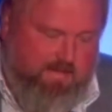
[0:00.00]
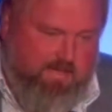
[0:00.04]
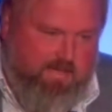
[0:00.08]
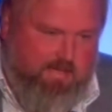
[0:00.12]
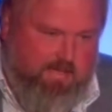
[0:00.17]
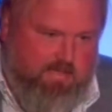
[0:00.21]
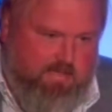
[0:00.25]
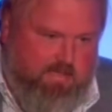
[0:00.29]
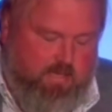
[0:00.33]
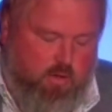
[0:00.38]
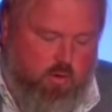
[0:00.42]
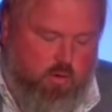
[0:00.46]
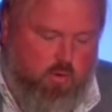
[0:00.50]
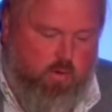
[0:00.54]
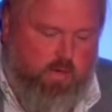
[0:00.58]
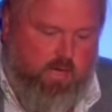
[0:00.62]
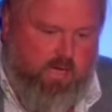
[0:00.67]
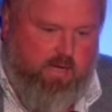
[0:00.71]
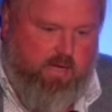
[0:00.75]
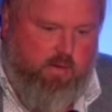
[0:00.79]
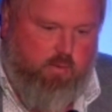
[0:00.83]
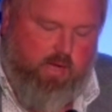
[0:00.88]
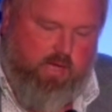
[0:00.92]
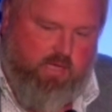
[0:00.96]
So
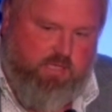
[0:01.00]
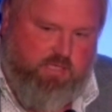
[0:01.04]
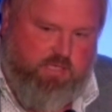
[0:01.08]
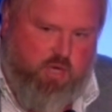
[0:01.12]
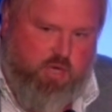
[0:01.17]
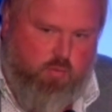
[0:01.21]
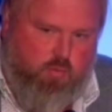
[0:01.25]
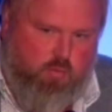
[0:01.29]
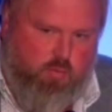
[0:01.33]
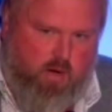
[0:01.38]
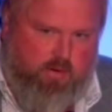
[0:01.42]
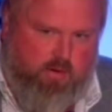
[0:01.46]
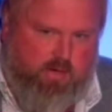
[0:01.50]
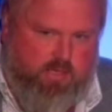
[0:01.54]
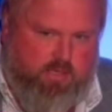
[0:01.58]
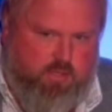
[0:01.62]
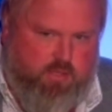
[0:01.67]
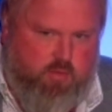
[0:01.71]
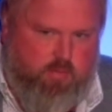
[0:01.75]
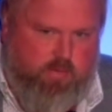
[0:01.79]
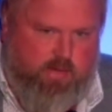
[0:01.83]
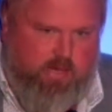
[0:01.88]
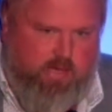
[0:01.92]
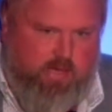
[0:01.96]
anyway, Joe brought it
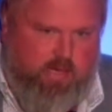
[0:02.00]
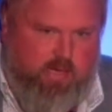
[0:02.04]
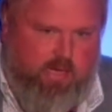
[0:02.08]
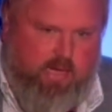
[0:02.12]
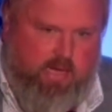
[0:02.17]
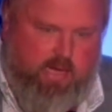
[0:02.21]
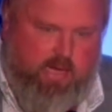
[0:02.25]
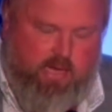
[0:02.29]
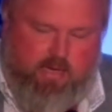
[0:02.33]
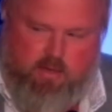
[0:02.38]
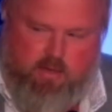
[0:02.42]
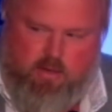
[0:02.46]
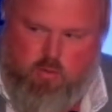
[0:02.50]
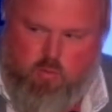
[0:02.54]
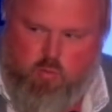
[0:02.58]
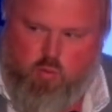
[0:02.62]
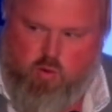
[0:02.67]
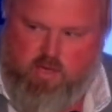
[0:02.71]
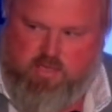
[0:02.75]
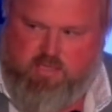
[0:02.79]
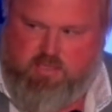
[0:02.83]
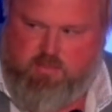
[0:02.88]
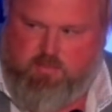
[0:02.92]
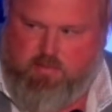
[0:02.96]
to me, and
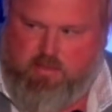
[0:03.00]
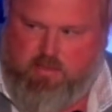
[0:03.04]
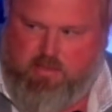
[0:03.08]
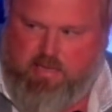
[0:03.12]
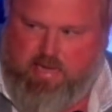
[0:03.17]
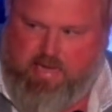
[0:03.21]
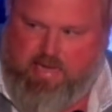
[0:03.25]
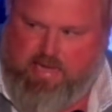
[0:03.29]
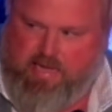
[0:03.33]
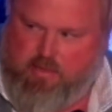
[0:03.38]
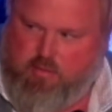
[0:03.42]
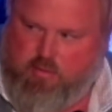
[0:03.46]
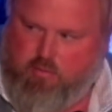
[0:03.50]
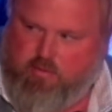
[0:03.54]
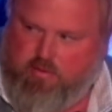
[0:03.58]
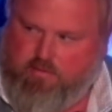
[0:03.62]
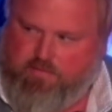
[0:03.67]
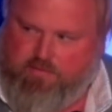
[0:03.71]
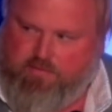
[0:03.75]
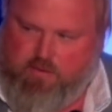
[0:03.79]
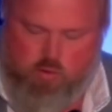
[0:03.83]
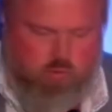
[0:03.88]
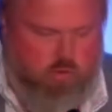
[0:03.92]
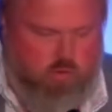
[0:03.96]
once I got on
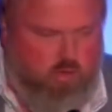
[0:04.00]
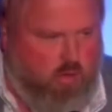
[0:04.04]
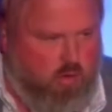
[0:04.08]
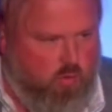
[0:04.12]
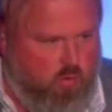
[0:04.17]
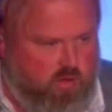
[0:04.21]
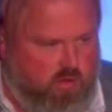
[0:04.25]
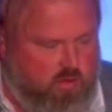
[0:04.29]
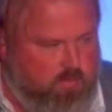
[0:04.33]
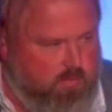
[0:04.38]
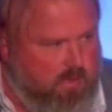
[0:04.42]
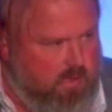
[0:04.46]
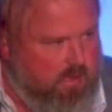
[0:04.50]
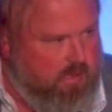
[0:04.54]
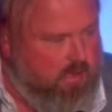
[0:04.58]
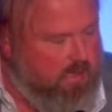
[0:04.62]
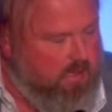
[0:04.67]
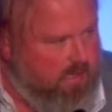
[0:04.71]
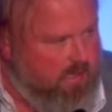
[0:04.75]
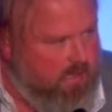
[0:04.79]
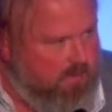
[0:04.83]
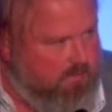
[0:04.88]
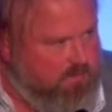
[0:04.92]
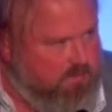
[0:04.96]
the phone call with
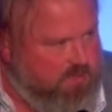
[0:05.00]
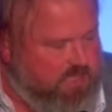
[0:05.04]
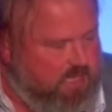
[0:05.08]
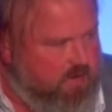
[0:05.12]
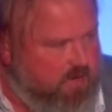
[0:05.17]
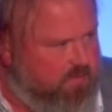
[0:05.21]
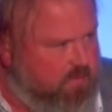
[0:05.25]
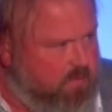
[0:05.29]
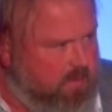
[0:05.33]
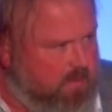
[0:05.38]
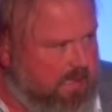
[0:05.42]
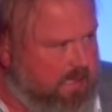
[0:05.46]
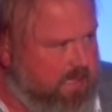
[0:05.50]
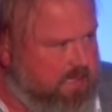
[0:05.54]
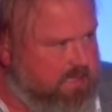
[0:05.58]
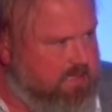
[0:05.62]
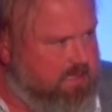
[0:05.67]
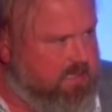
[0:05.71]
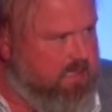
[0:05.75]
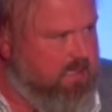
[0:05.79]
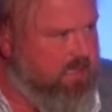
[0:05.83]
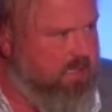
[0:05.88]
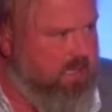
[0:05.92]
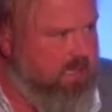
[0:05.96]
Jeff and
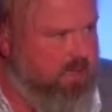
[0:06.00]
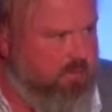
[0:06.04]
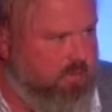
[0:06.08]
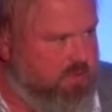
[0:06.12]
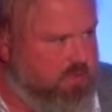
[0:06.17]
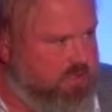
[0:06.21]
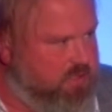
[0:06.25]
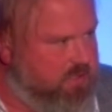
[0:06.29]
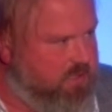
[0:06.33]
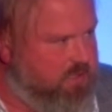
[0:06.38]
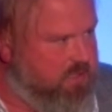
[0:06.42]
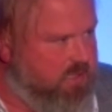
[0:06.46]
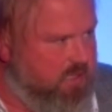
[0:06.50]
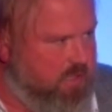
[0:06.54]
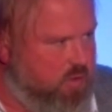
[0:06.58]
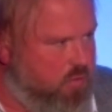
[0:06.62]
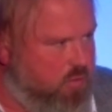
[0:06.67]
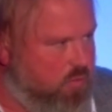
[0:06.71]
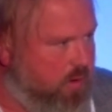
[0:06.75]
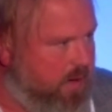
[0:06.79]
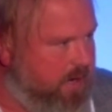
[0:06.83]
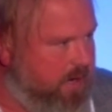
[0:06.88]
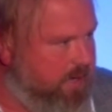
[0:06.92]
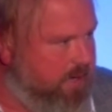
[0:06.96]
Melissa, it was just a
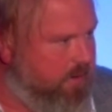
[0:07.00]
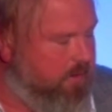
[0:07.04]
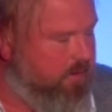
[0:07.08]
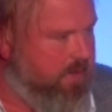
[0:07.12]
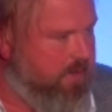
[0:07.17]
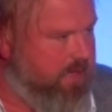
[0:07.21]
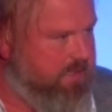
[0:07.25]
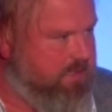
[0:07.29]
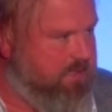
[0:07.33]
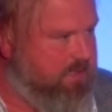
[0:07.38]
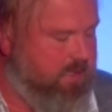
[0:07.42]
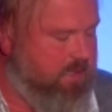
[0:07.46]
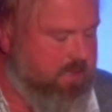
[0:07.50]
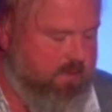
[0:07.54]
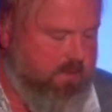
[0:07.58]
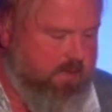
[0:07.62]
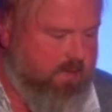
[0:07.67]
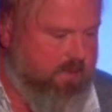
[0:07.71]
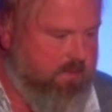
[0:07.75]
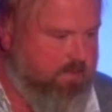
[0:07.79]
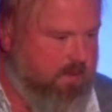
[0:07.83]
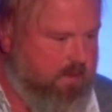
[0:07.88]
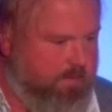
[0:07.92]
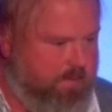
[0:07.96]
no-brainer. As
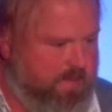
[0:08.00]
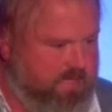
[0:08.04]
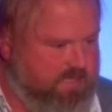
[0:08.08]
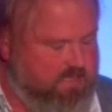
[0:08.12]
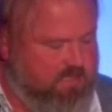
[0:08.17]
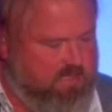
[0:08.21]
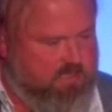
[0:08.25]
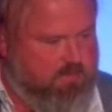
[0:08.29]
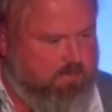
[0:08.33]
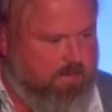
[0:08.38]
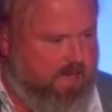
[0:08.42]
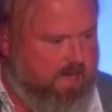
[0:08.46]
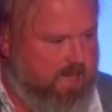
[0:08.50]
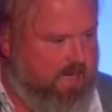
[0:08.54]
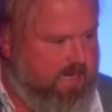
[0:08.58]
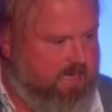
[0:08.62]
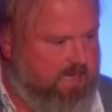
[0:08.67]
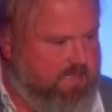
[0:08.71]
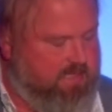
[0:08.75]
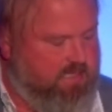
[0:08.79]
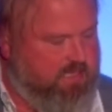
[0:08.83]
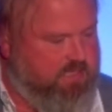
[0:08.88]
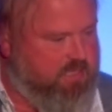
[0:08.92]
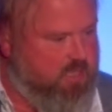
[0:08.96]
a
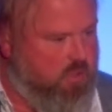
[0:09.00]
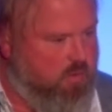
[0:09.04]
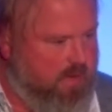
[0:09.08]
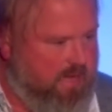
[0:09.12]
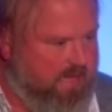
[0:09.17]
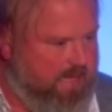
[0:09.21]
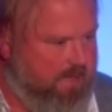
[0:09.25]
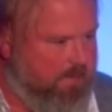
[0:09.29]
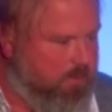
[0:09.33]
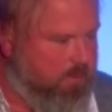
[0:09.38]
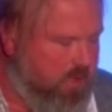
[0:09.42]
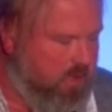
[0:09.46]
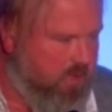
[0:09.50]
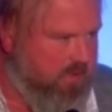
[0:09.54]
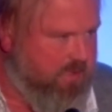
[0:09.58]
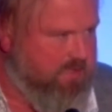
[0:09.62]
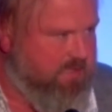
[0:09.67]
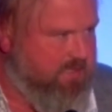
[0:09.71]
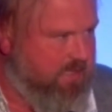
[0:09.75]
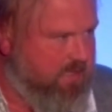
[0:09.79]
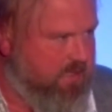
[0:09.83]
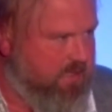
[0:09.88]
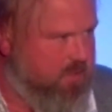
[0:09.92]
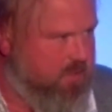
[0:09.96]
businessman, I said, Joe, I could plug
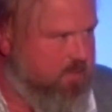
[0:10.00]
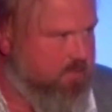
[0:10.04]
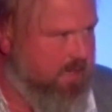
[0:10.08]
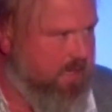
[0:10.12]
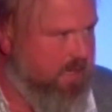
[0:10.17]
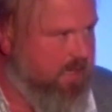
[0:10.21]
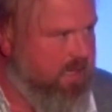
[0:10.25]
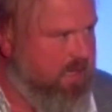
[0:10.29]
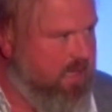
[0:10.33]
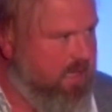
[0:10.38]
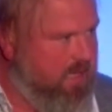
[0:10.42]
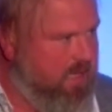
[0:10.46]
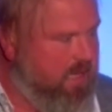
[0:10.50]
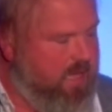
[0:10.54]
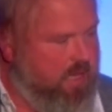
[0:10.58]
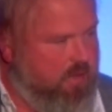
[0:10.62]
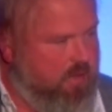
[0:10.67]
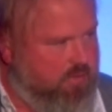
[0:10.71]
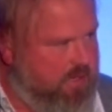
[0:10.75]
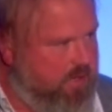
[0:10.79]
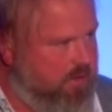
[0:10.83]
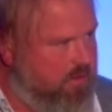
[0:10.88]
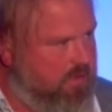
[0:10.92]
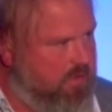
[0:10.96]
this into my
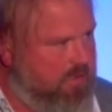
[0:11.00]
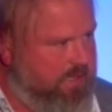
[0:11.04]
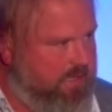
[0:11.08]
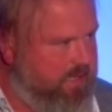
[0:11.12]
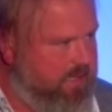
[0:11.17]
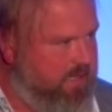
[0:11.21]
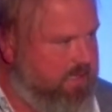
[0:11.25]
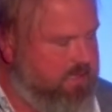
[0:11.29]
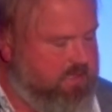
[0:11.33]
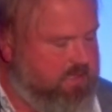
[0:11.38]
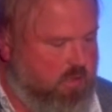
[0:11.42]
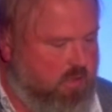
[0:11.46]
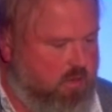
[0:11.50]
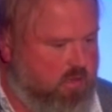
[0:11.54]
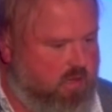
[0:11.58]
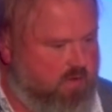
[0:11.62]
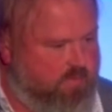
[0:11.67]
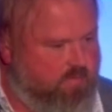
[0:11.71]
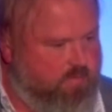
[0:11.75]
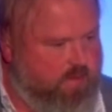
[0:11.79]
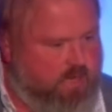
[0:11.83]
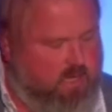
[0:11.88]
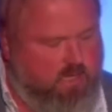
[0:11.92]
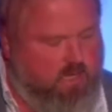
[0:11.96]
healthcare clinics, our
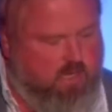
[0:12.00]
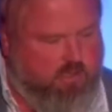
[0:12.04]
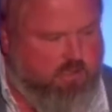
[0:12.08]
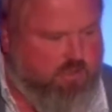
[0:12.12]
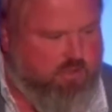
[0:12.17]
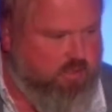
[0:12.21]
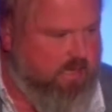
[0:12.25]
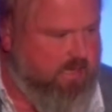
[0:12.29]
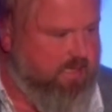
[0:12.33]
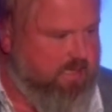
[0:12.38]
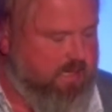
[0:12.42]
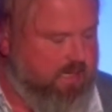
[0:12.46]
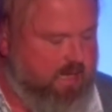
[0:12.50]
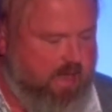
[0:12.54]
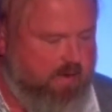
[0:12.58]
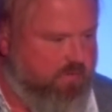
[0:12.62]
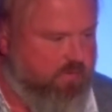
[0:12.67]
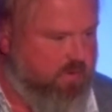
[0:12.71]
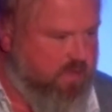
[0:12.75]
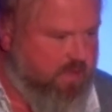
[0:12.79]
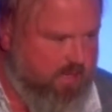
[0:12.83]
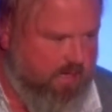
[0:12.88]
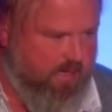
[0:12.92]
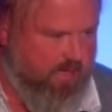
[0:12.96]
government contracting,
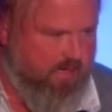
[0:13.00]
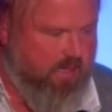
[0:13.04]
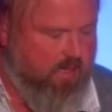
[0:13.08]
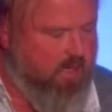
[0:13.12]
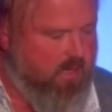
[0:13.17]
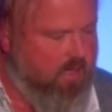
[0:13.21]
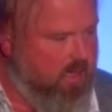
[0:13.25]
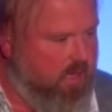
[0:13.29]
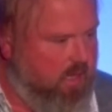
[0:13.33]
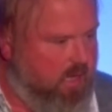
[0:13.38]
everything.